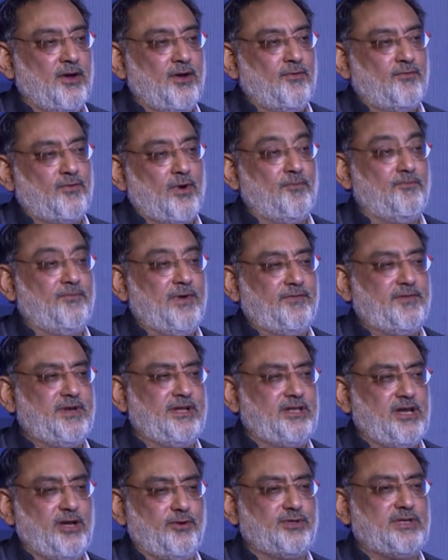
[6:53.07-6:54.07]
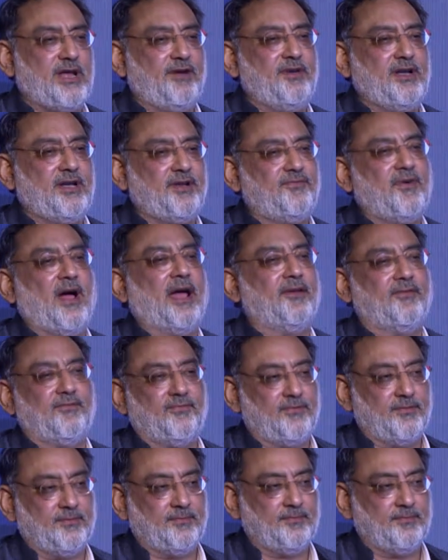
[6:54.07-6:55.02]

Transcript: from 53 to 75.